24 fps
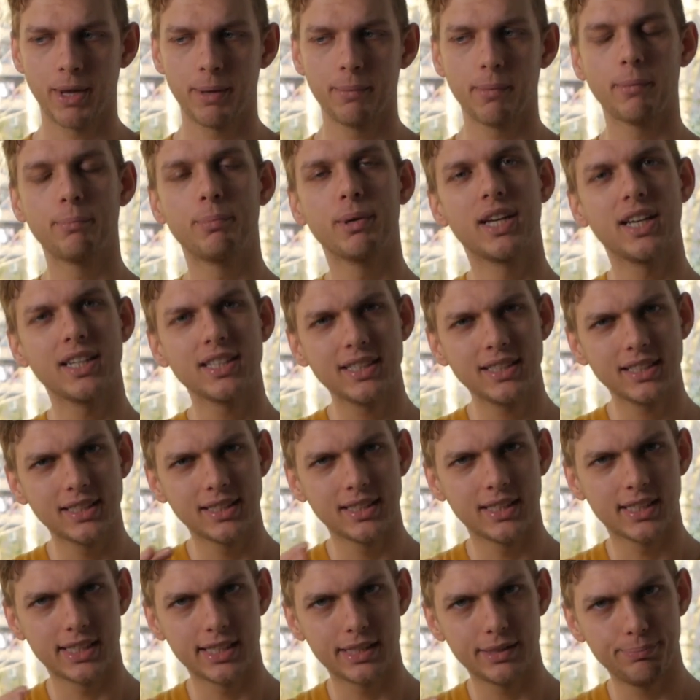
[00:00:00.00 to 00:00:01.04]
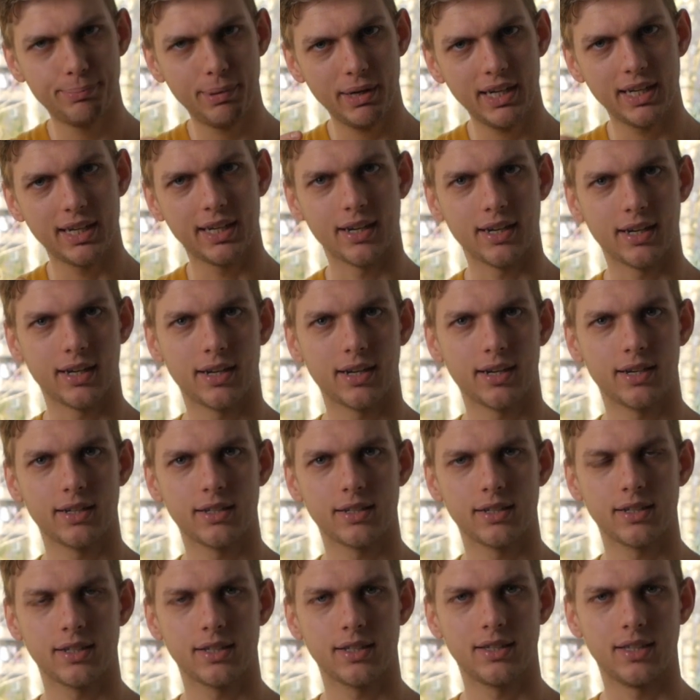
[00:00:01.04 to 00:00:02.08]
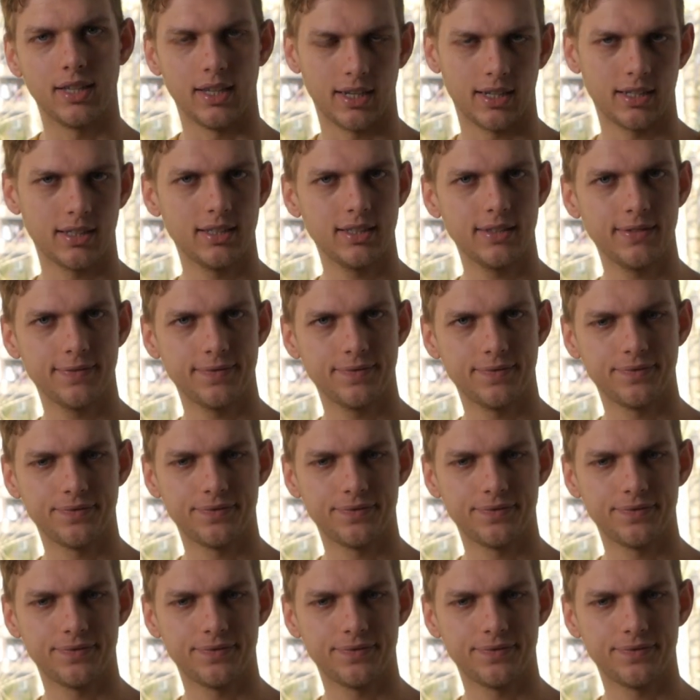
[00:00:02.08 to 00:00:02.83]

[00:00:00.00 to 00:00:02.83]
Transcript: But because it's the spinning thing,